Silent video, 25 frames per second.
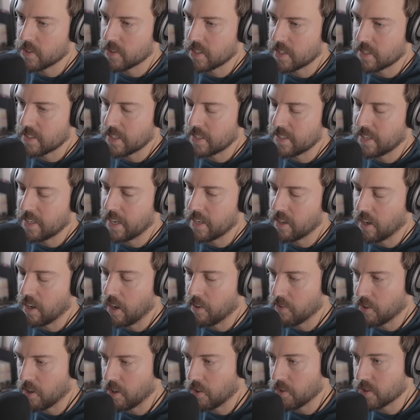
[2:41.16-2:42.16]
of the first things I take
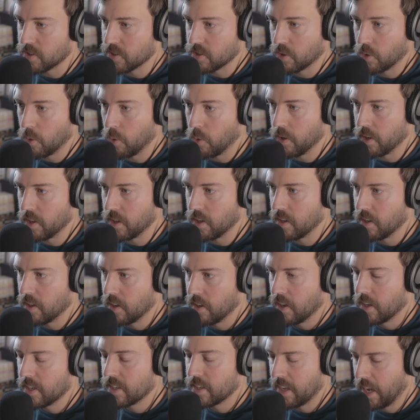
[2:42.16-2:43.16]
off. And on the Sequoia
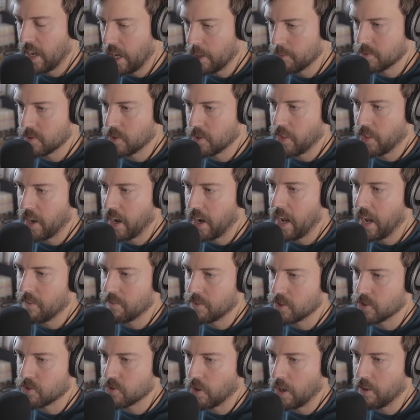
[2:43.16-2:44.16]
capstone that I have
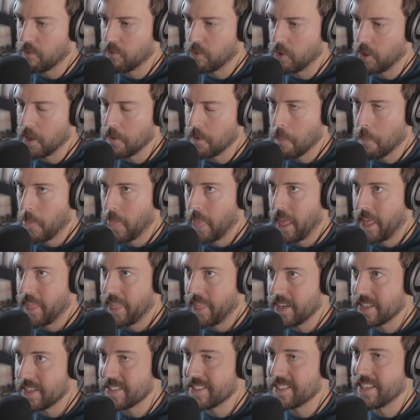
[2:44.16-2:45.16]
in the driveway,
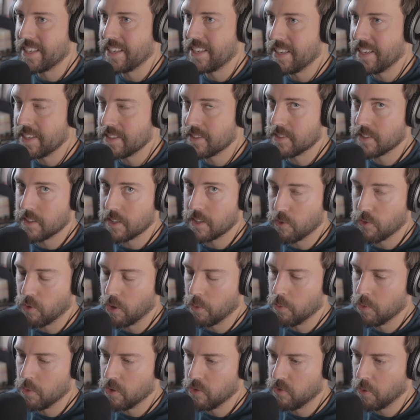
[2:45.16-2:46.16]
that is easily
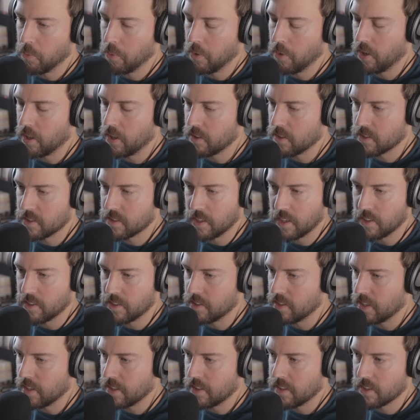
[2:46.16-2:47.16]
removable. I looked
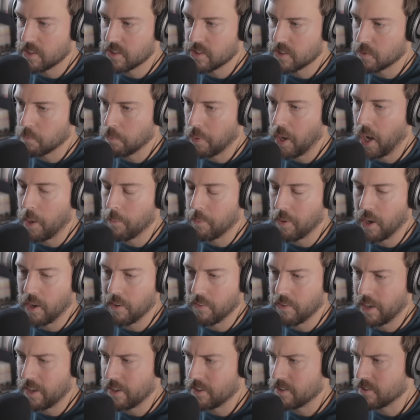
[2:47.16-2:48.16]
underneath, you just pop
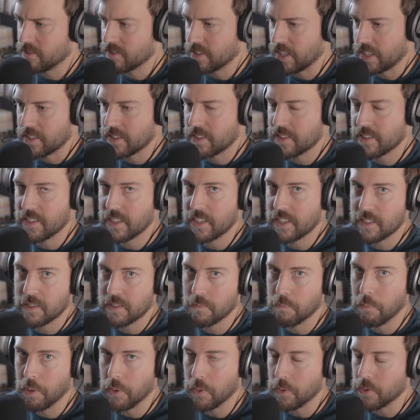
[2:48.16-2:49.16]
off, I don't know, it's like
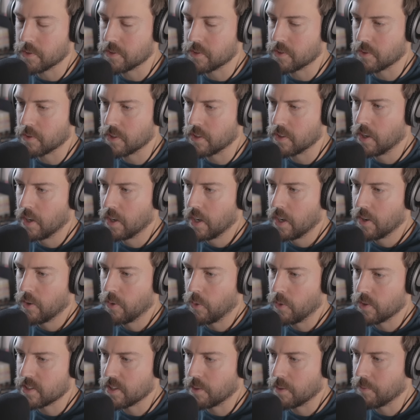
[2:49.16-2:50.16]
six bolts or
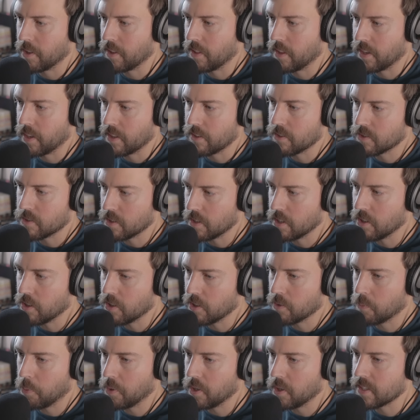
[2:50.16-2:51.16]
something like that. It
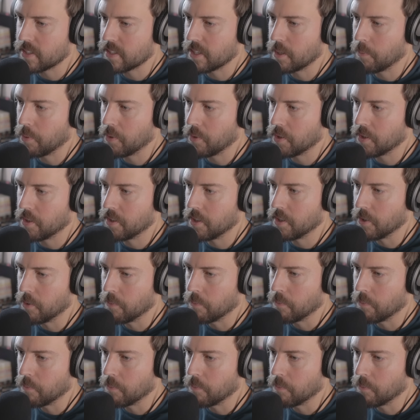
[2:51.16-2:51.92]
looked pretty simple to